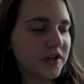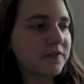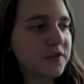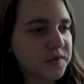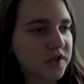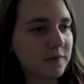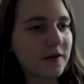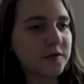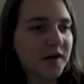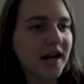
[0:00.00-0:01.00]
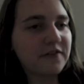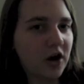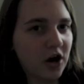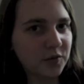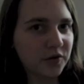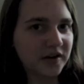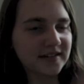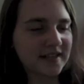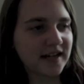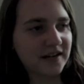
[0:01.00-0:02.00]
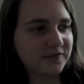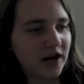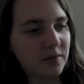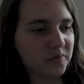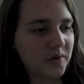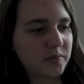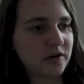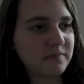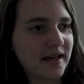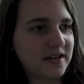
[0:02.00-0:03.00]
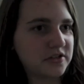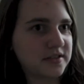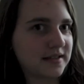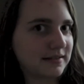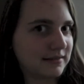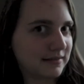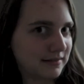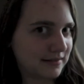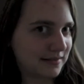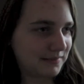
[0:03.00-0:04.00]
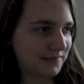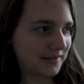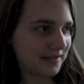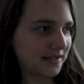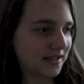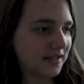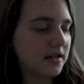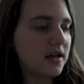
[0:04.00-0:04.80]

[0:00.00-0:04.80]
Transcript: at first we talked about this. We're kind of awkward because I forgot what one word meant, and she's like, oh, da, da, da.